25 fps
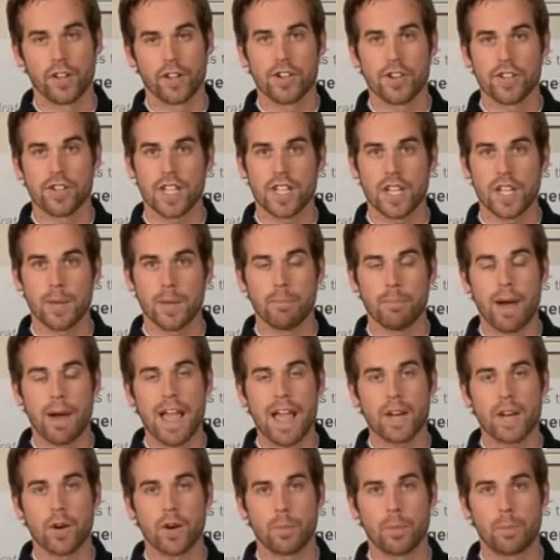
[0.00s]
just going to bite
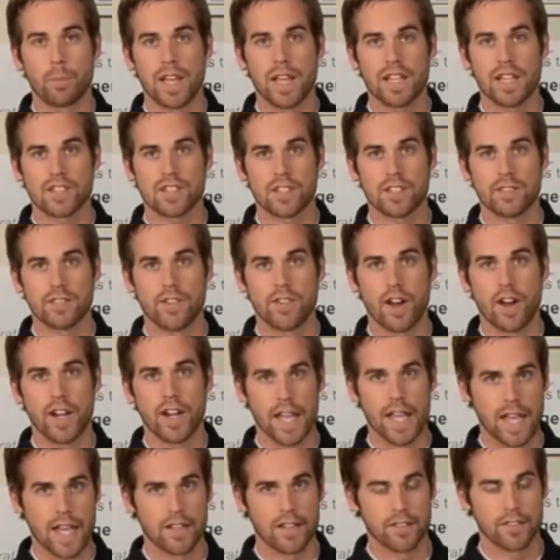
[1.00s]
or pinch the very
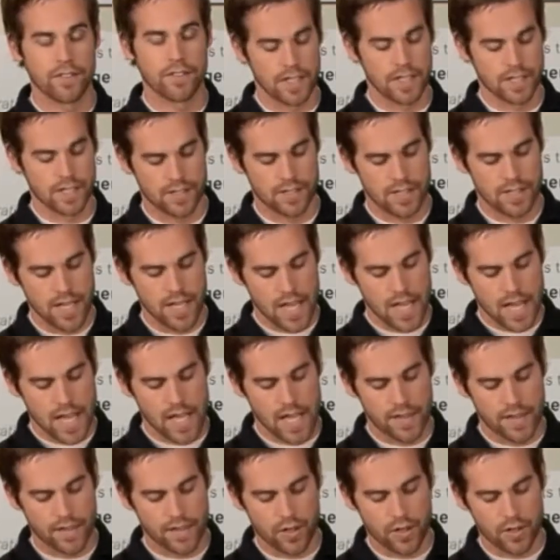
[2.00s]
end of this.
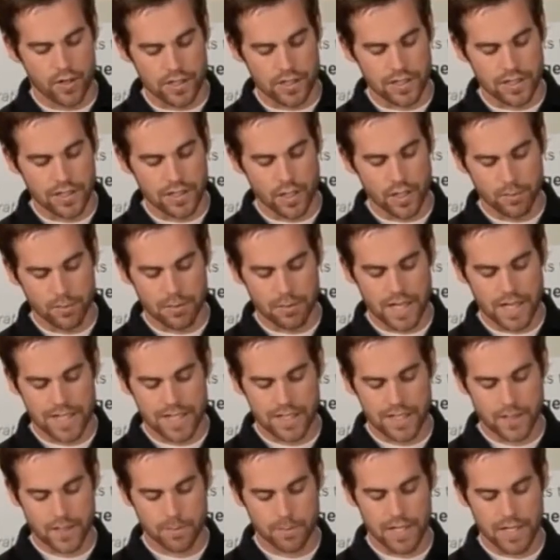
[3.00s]
And there's a little
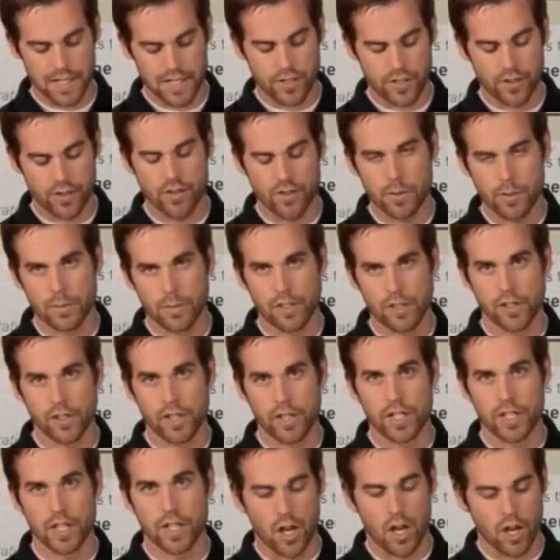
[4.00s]
plastic piece here in the middle,
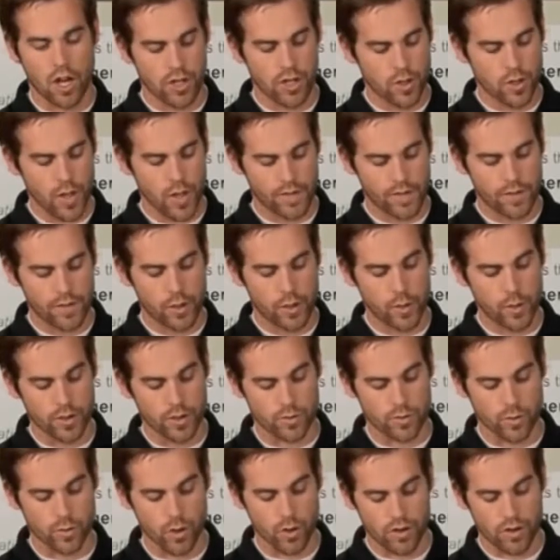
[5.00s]
and all you have to do is
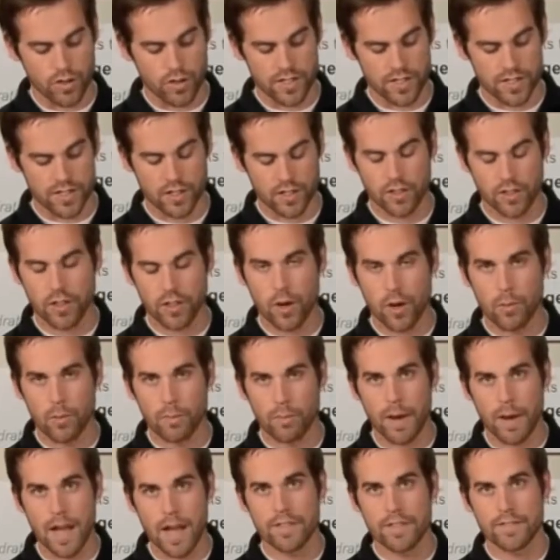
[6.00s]
roll the silicone
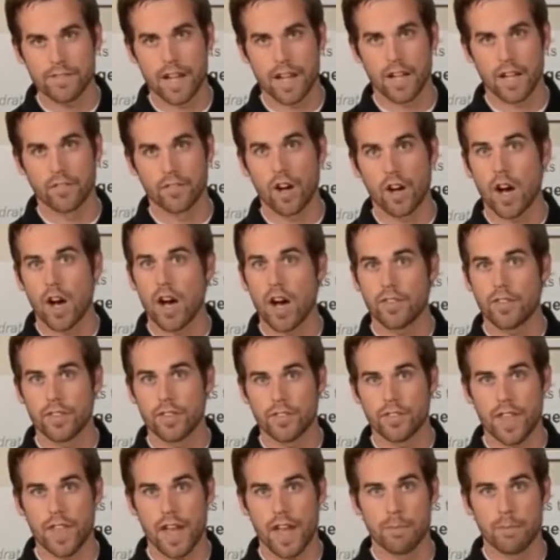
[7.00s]
bite valve off,
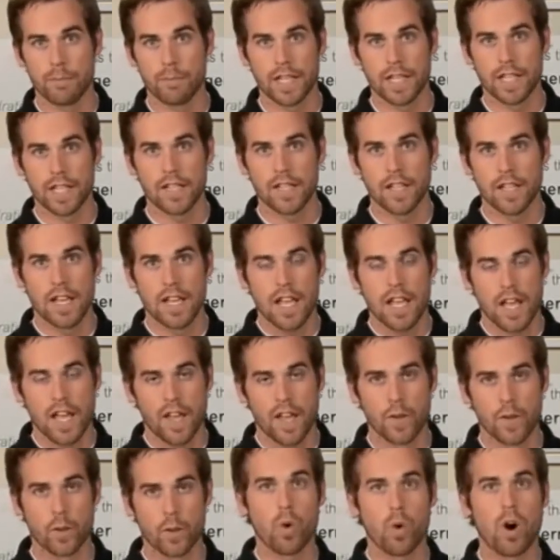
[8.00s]

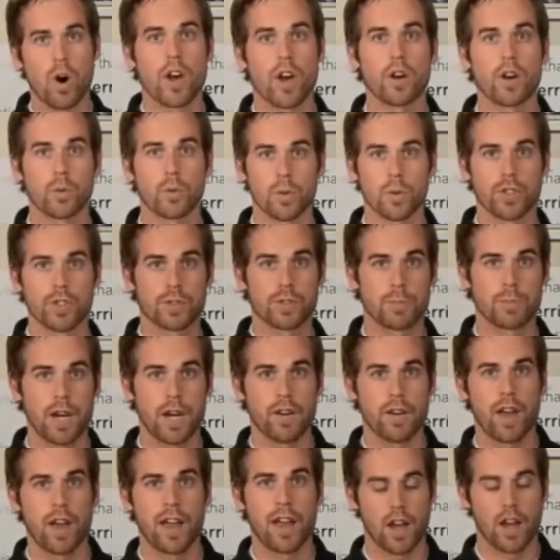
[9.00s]
and the water will spray right